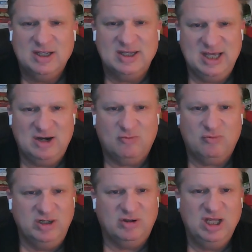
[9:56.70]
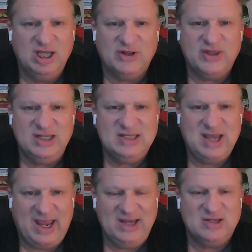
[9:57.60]
get a real healthy
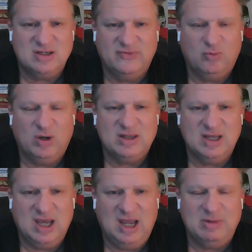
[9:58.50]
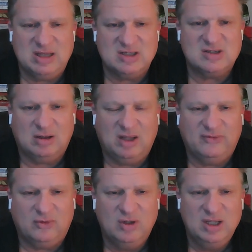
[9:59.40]
taste of what the game at this
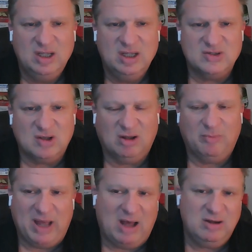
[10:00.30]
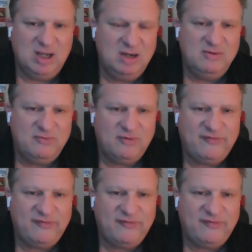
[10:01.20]
level is all about. And for